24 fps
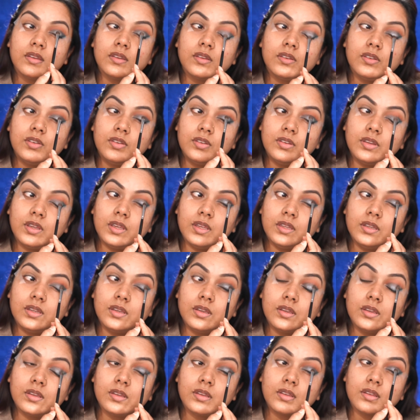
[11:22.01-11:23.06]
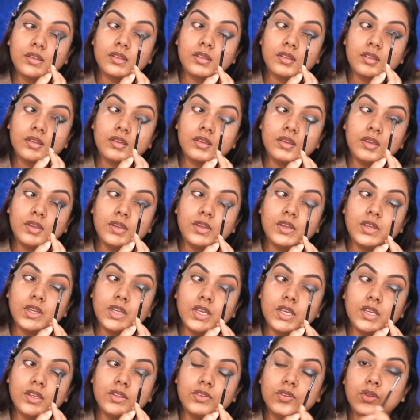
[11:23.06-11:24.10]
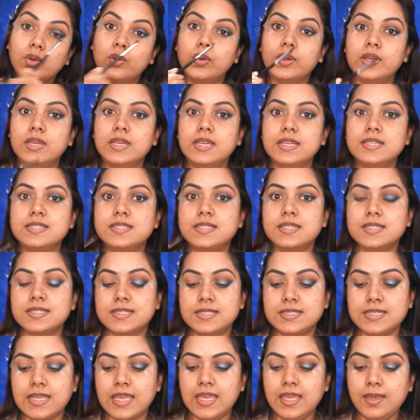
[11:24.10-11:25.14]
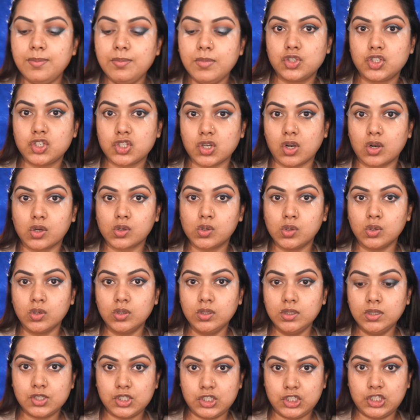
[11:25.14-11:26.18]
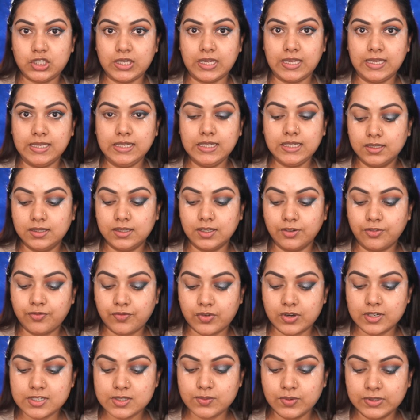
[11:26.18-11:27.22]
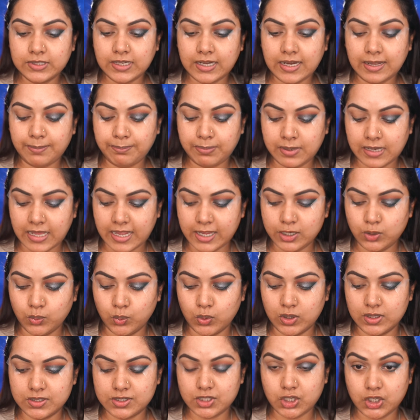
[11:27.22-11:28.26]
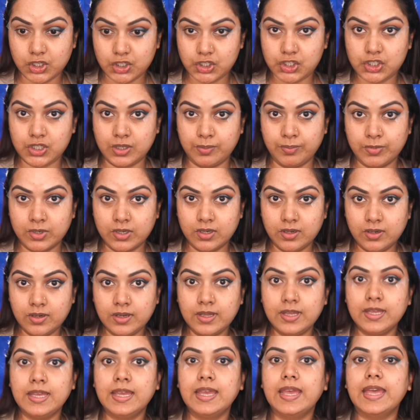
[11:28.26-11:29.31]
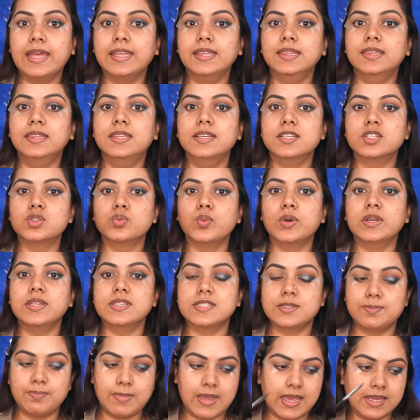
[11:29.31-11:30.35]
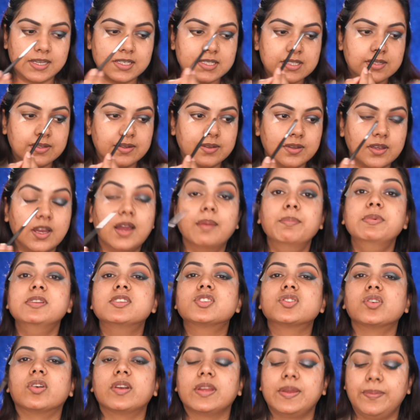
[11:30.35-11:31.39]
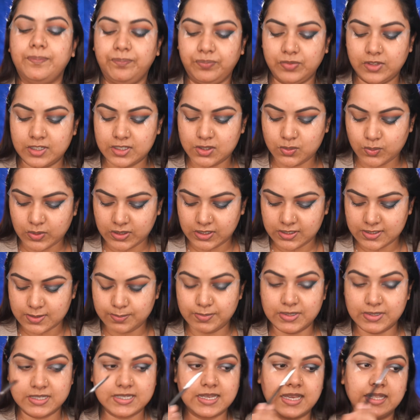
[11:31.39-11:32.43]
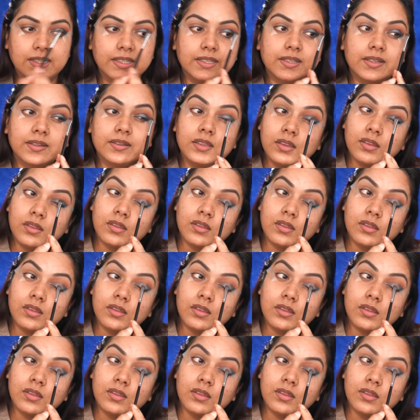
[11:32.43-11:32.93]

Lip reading: shade. So it's the same charcoal shade. The first one that I applied was shimmer. And this one is matte. This one is metallic.